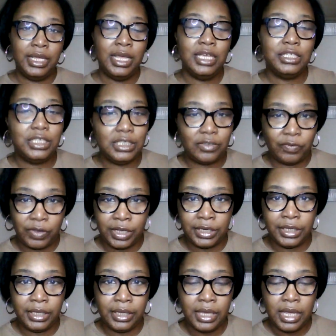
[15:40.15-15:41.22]
She's
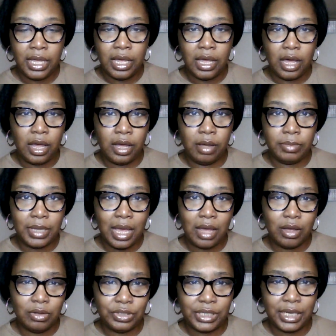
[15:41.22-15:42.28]
funny. Y'all
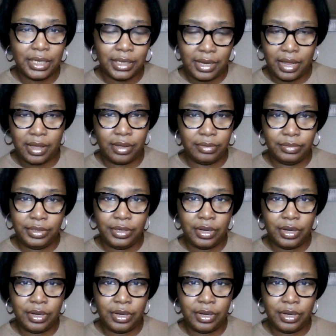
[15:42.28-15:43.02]
go check it out.